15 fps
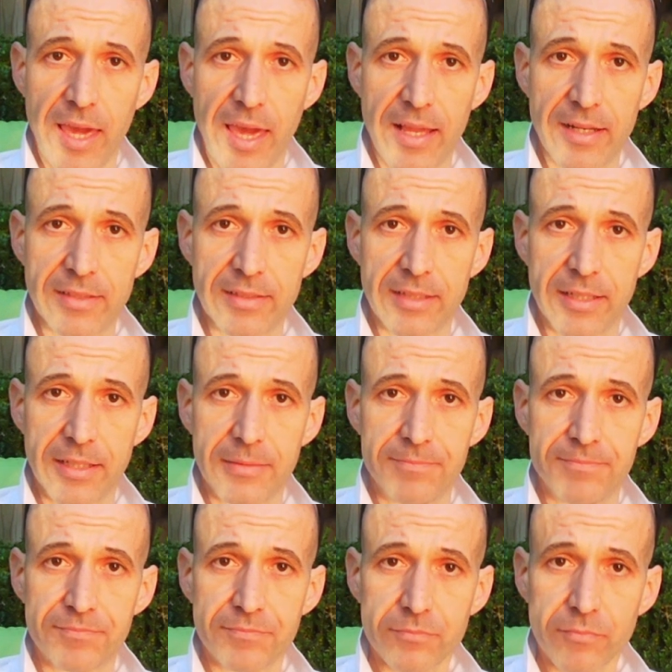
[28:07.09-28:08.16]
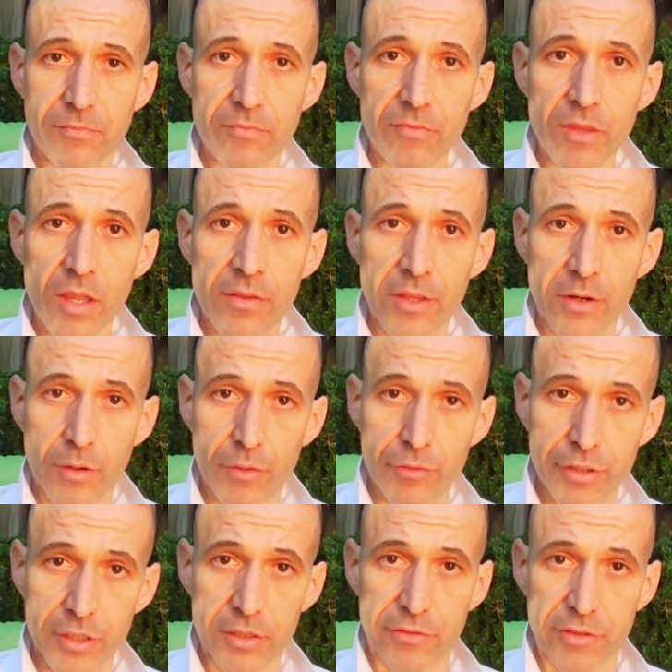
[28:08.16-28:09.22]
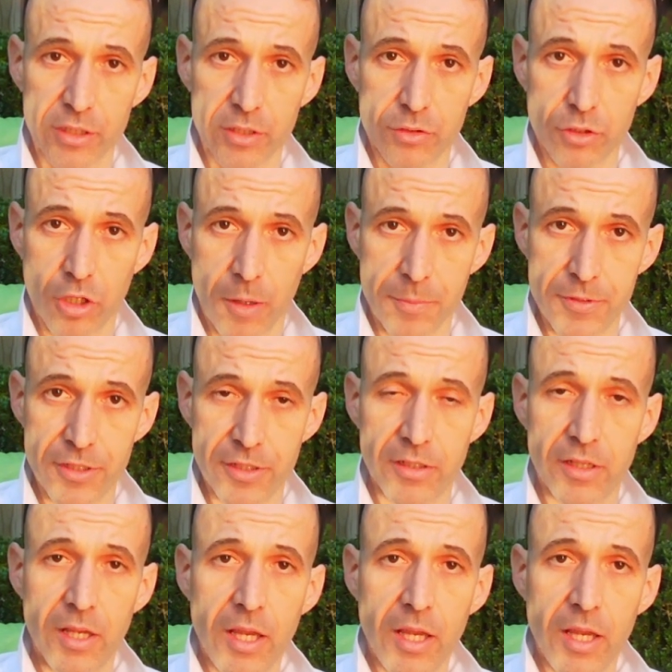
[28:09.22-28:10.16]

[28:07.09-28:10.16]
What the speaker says: and they're a really, really good option.